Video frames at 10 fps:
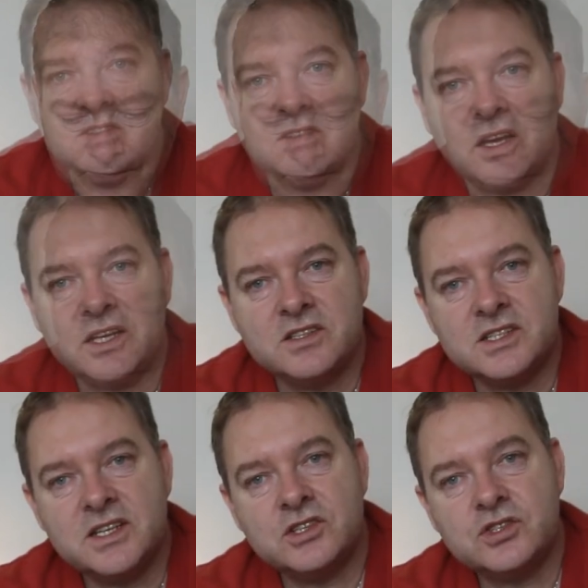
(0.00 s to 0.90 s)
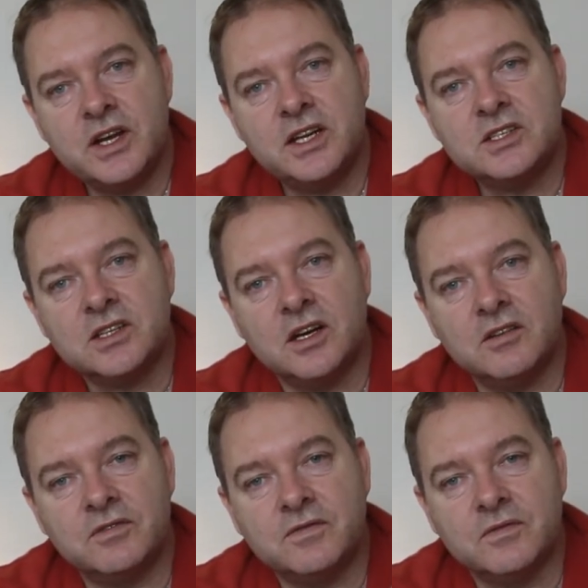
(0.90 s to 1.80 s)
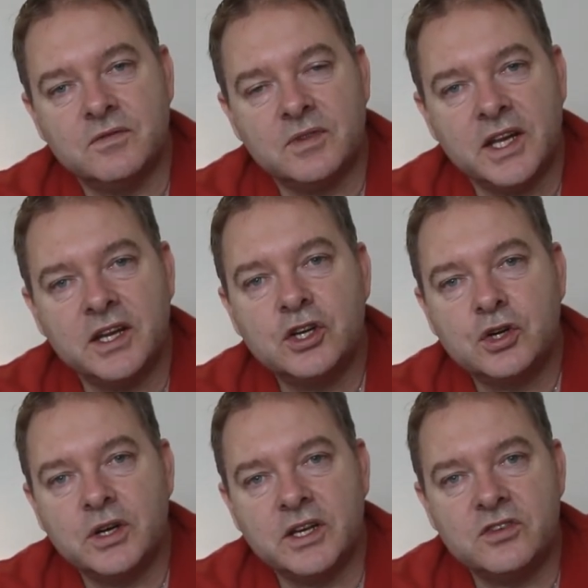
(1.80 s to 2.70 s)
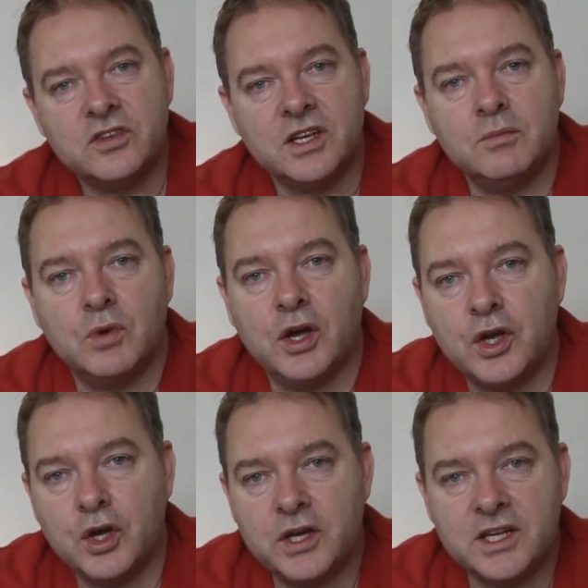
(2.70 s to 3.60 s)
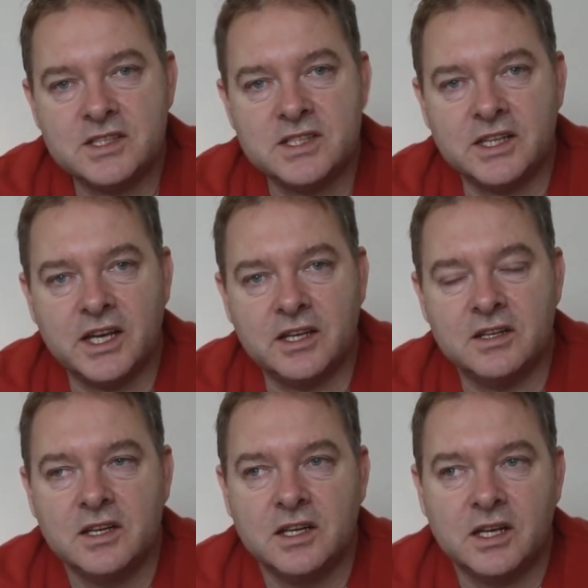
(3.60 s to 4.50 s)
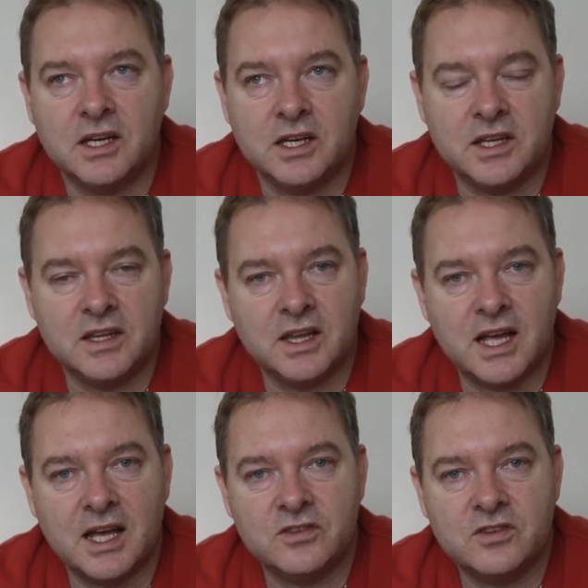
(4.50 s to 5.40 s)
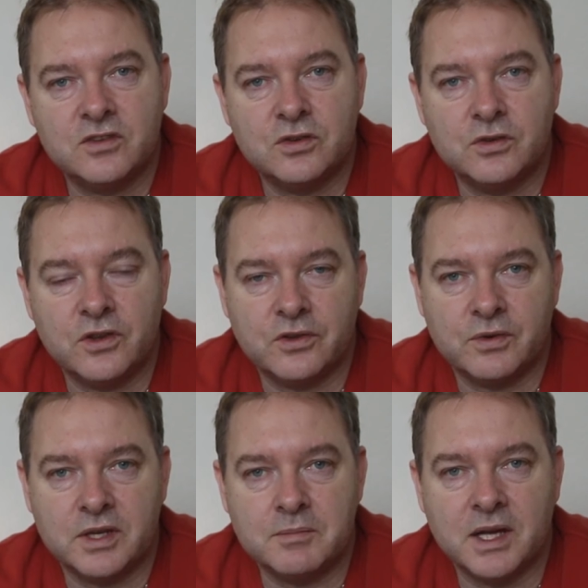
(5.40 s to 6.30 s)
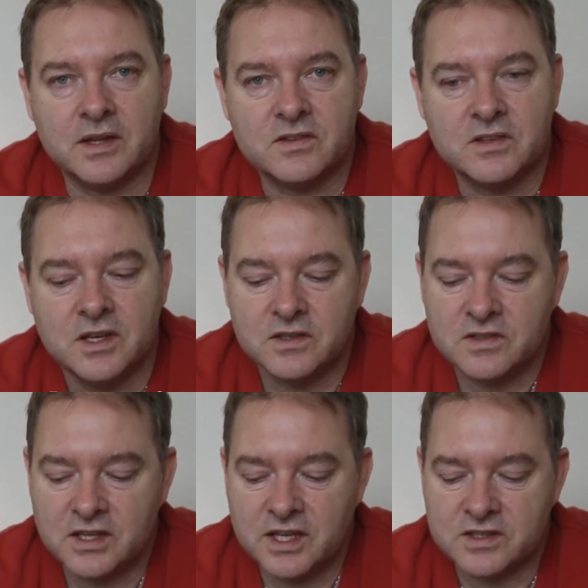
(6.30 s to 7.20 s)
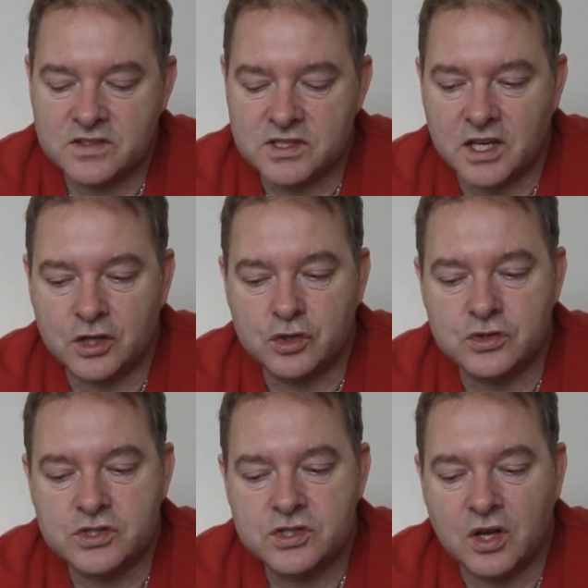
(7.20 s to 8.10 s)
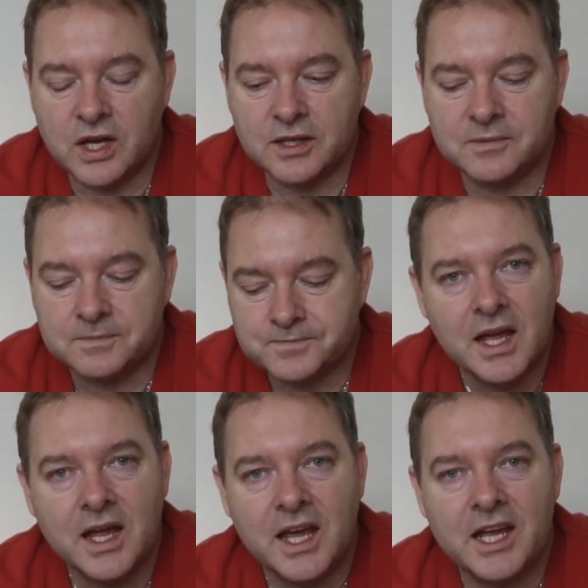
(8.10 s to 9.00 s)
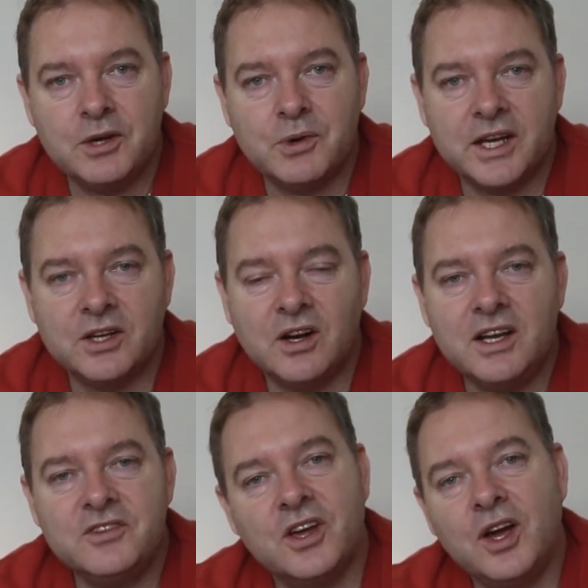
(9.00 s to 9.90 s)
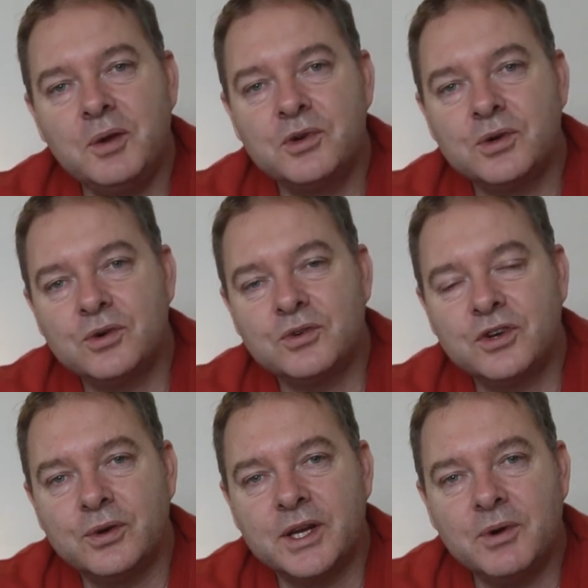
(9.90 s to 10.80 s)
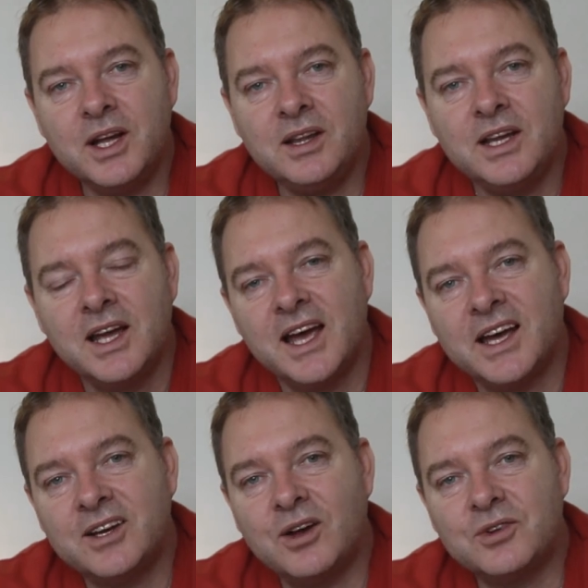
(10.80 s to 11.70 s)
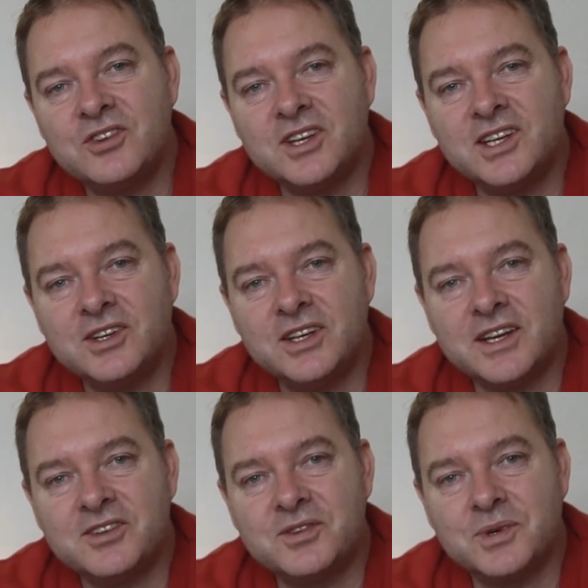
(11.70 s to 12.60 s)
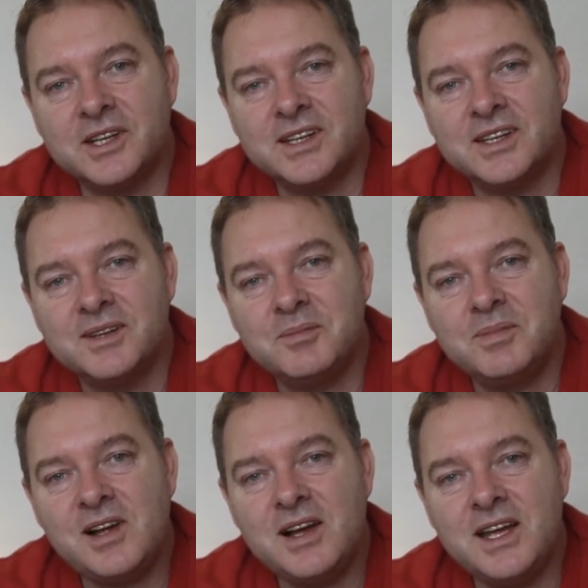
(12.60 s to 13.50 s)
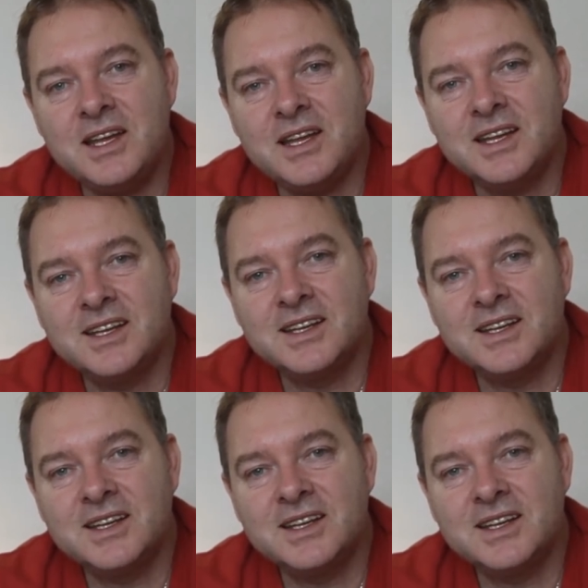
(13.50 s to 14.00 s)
I can see a trend of increase in my earnings again in the last 2 to 3 months. So that's a good sign. Anyway, guys, I hope you're all doing well, and I'll see you next week. Bye.